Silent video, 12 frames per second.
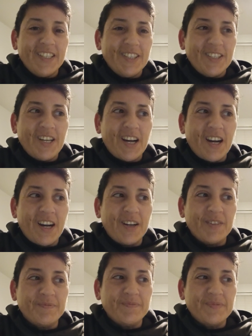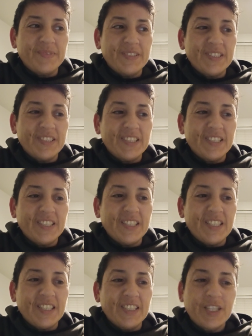The
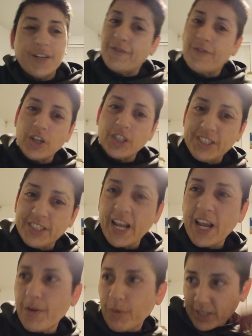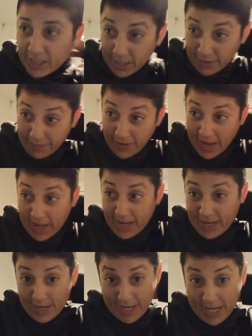first day I went to the
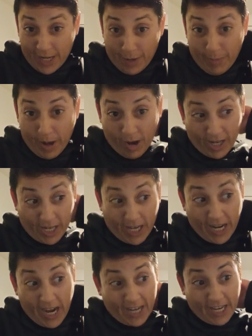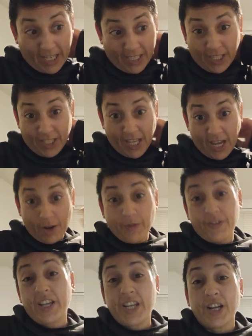vet in America, had I done that
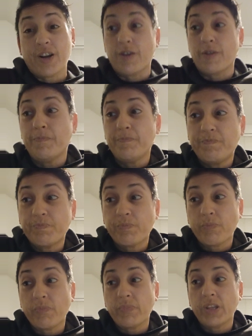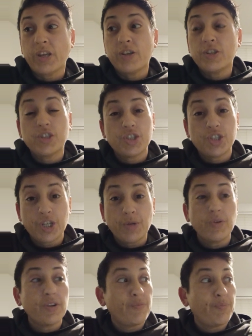over here, she
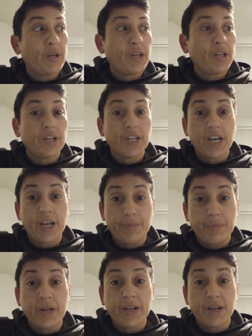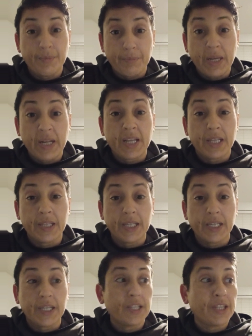would have been admitted
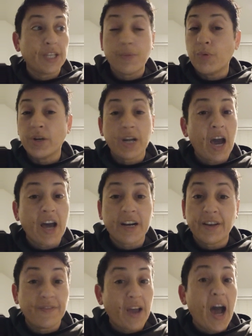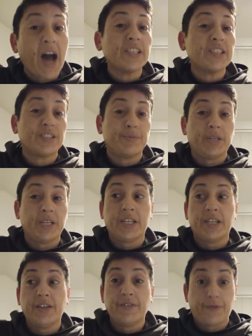immediately. They would not have asked
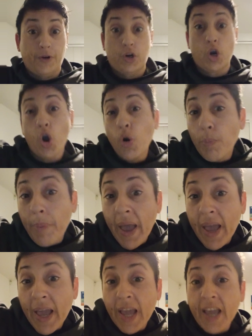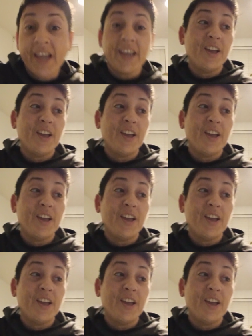me for copay.